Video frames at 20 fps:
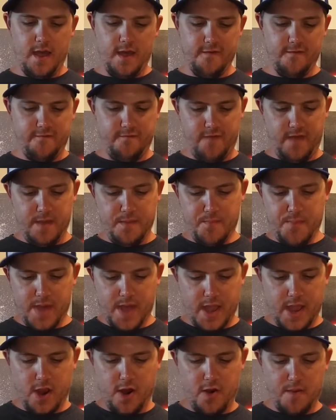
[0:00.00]

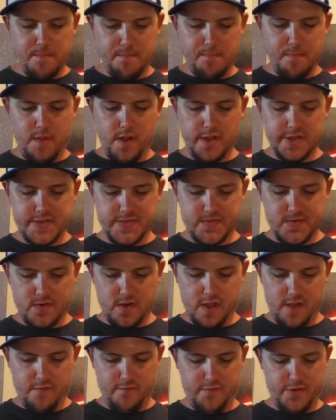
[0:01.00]
Vampire
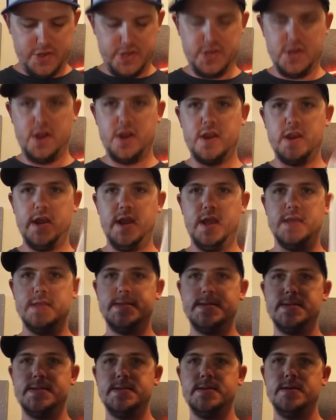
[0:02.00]
Monster of
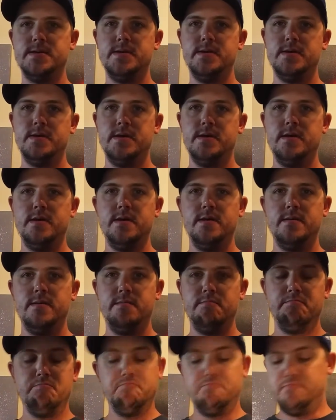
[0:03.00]
Darkness.
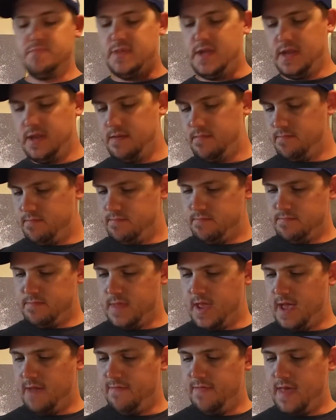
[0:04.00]
Didn't
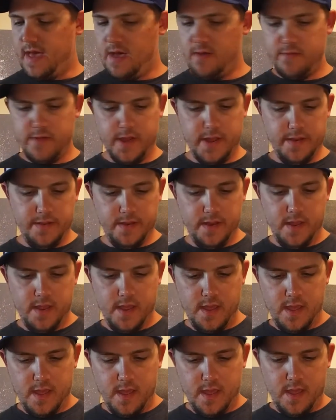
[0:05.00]
have that one.
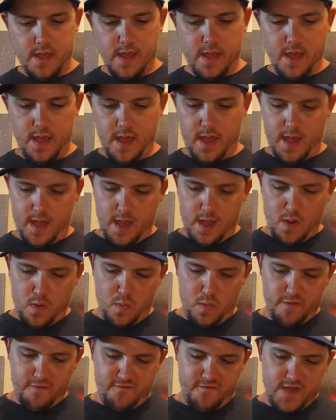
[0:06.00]

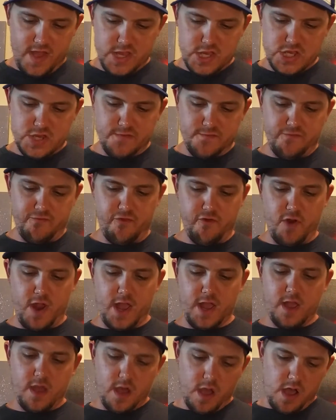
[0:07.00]
Revenge of
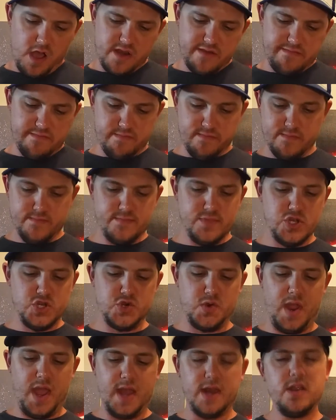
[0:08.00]
Drancon.
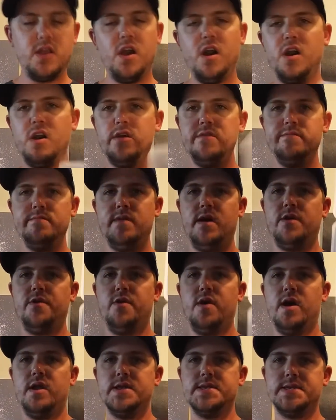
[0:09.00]
I don't
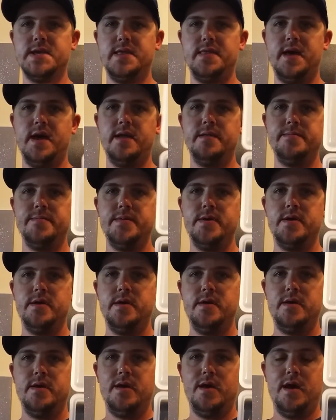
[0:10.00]
know how to say that.
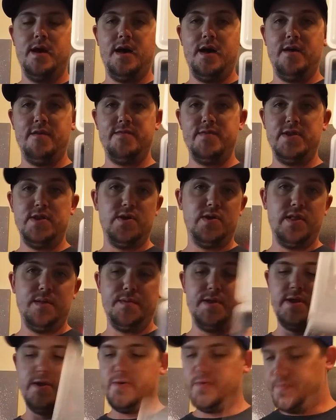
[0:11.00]
If you know, let
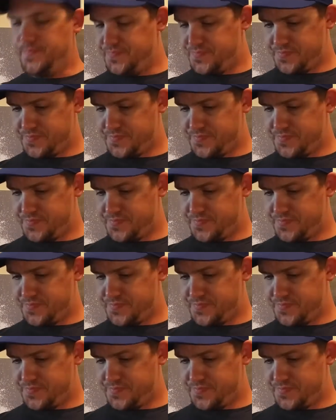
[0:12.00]
me know.